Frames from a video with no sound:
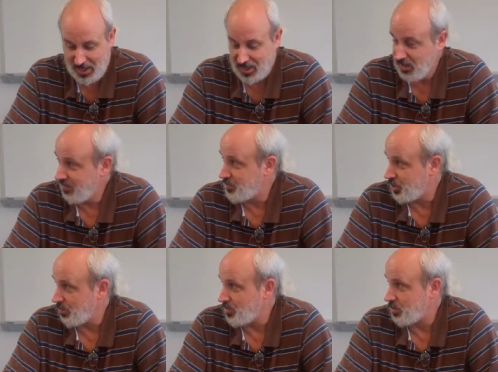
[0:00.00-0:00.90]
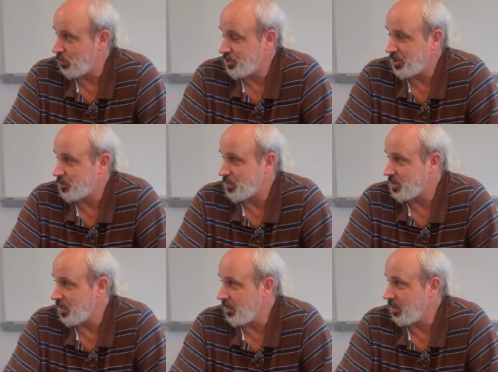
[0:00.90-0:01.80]
And if chips, wood
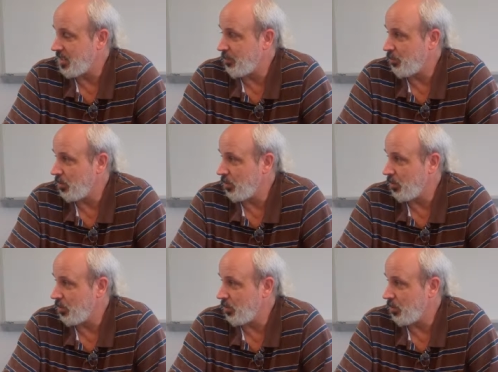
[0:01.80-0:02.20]
chips, I think at that